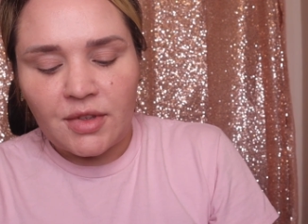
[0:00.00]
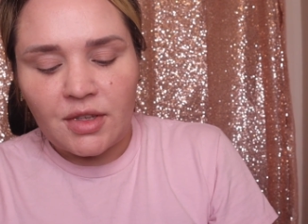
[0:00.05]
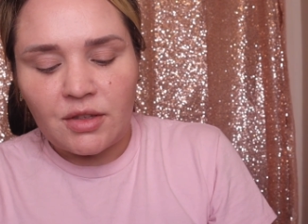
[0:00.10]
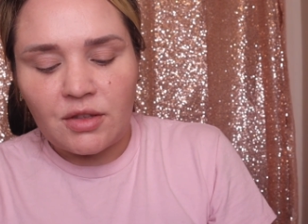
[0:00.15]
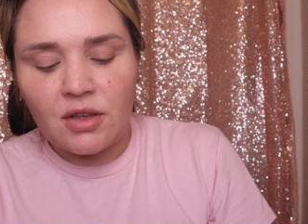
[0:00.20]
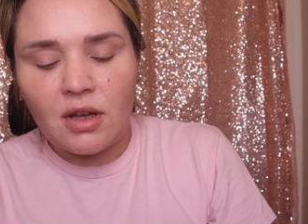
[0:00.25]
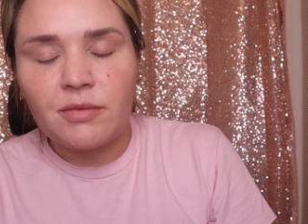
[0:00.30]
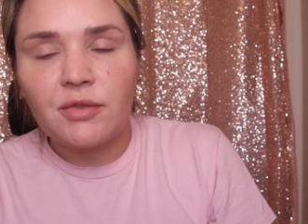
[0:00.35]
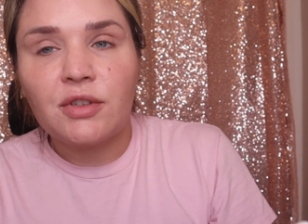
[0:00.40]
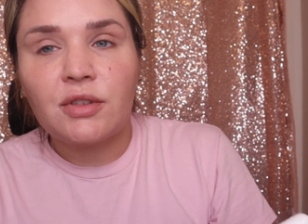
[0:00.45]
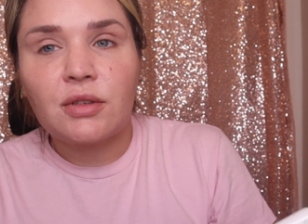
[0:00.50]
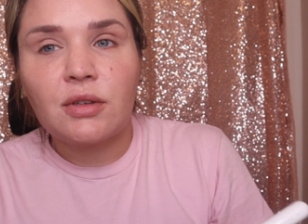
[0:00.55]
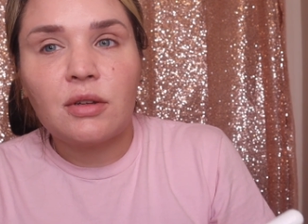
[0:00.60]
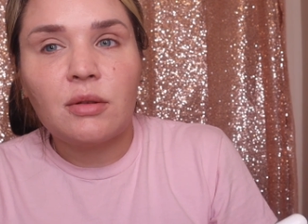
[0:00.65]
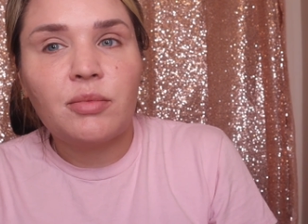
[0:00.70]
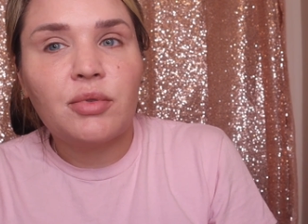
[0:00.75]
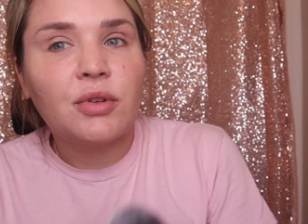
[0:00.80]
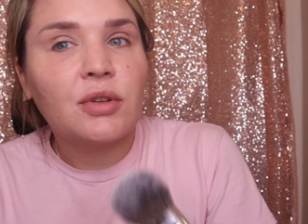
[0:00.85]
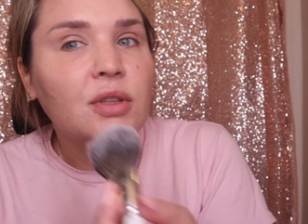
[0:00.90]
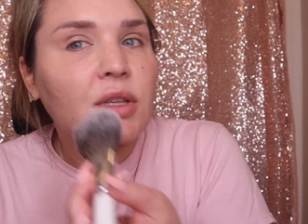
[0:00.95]
so I'm just going
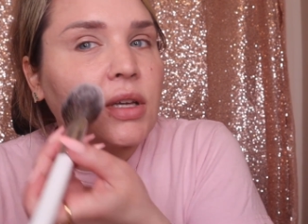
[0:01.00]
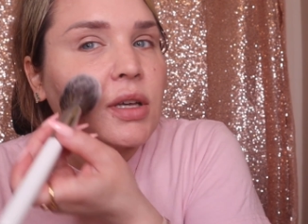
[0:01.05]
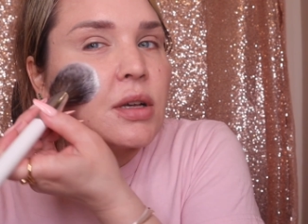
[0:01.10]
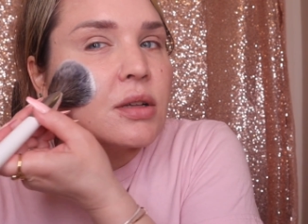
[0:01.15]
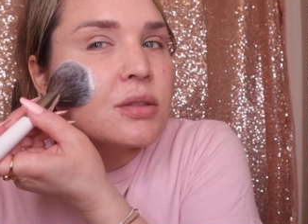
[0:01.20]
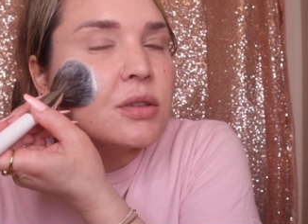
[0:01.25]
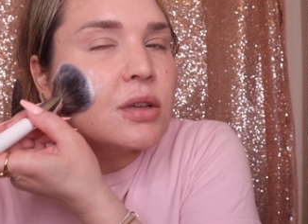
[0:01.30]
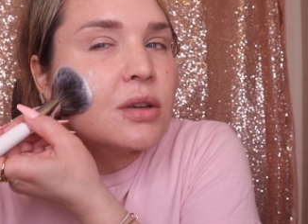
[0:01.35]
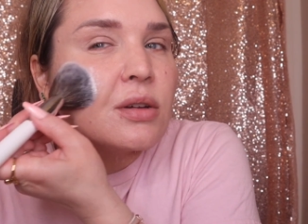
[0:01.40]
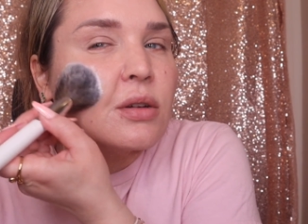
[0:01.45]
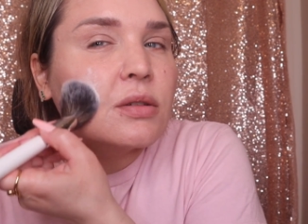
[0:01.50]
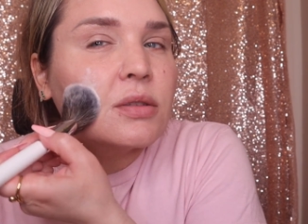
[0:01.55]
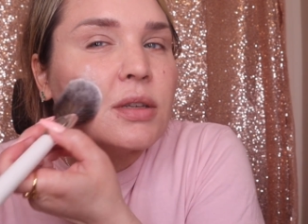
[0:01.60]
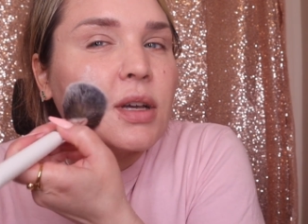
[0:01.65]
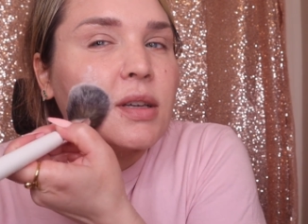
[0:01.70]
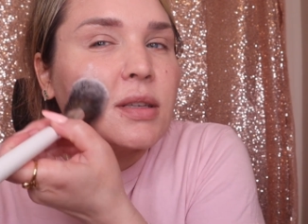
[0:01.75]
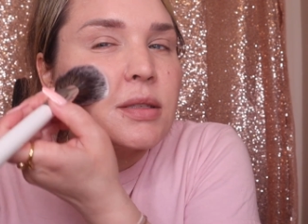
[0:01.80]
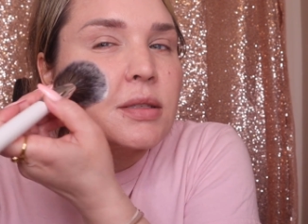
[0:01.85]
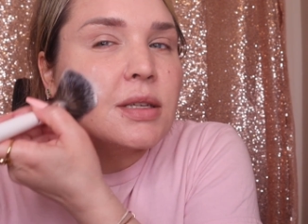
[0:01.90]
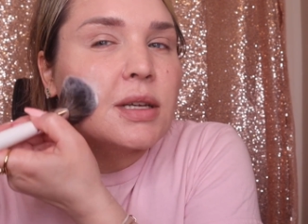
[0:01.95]
to put like a little
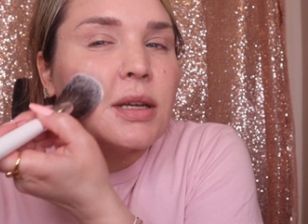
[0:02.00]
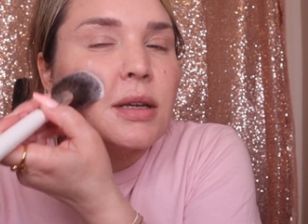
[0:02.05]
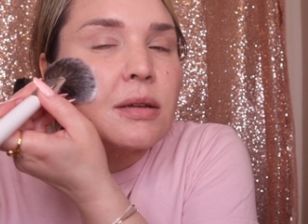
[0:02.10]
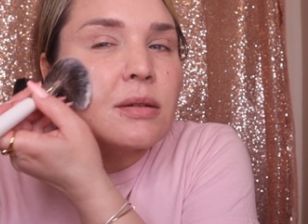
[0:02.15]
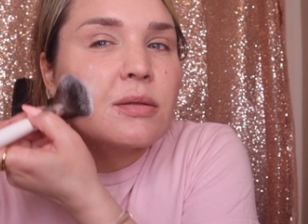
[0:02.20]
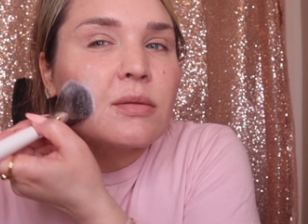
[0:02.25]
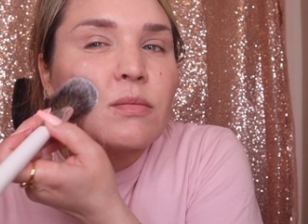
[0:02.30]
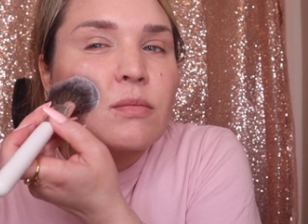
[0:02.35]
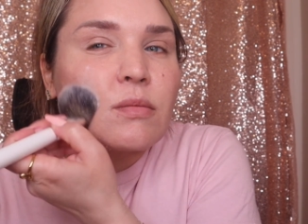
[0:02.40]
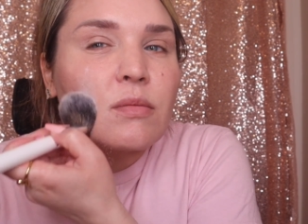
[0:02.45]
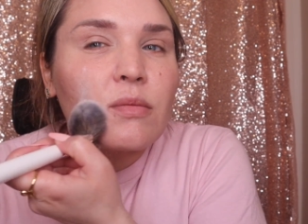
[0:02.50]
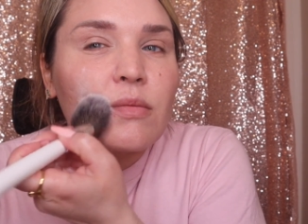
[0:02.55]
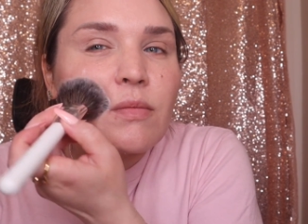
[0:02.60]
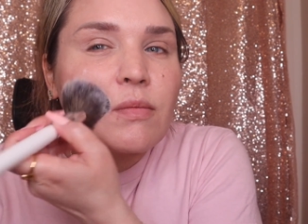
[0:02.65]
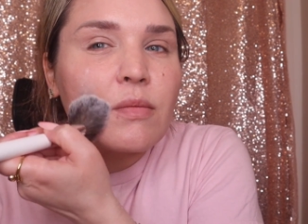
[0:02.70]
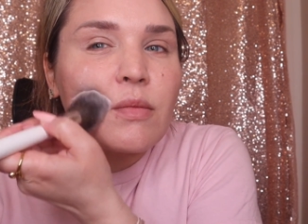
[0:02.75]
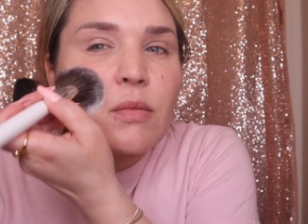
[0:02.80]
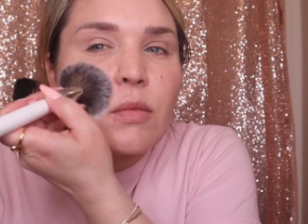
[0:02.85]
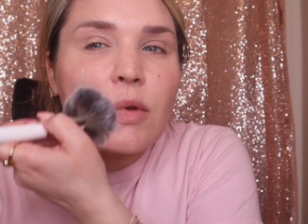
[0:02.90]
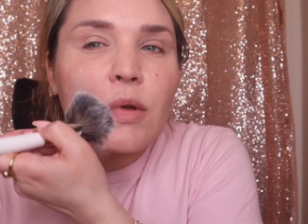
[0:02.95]
dusting.
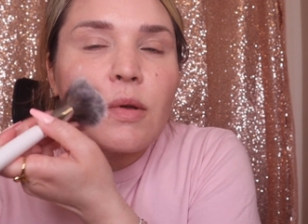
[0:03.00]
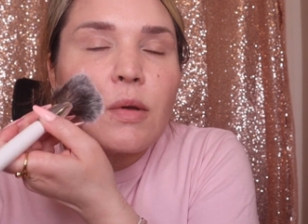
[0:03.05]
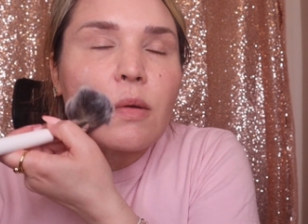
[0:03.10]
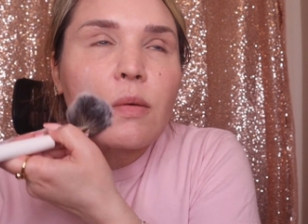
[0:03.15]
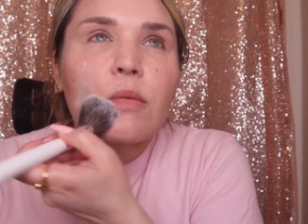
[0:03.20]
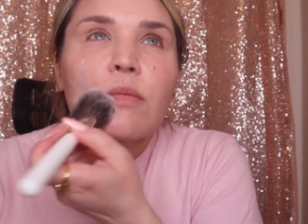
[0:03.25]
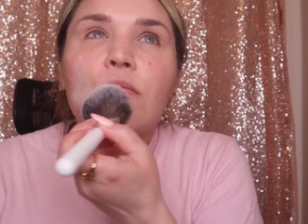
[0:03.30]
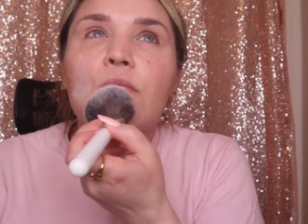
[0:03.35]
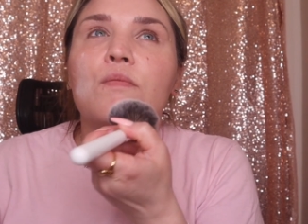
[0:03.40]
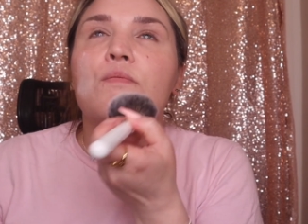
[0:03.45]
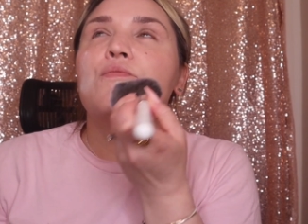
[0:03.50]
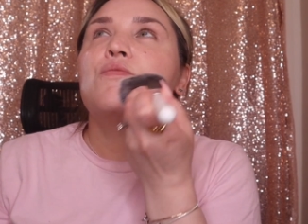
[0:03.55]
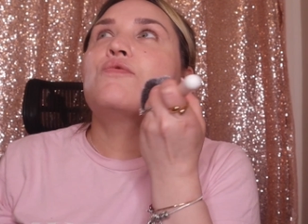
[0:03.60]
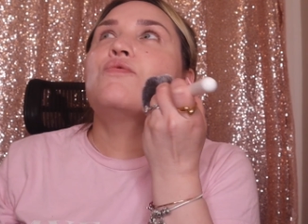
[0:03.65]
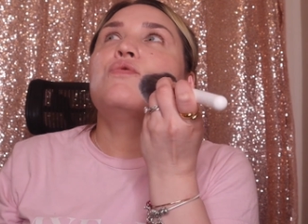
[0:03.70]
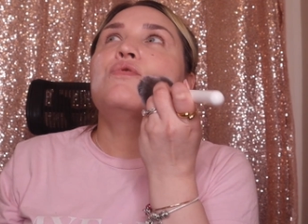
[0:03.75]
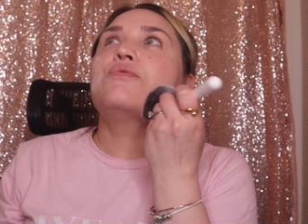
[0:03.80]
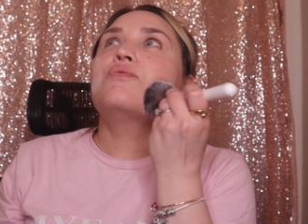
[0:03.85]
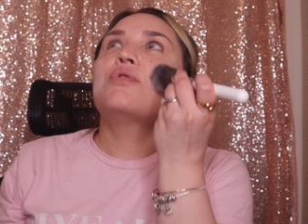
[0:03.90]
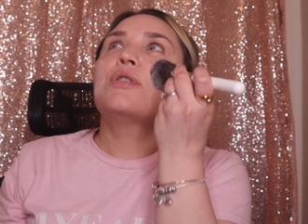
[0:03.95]

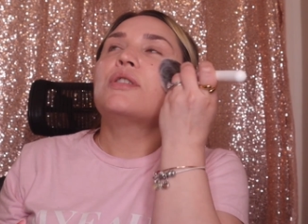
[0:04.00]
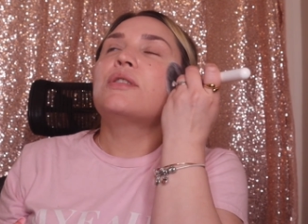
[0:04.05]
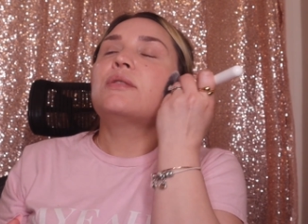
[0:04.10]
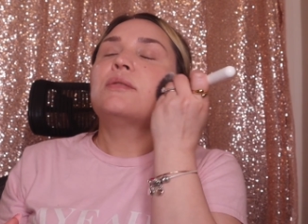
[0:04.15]
Woo!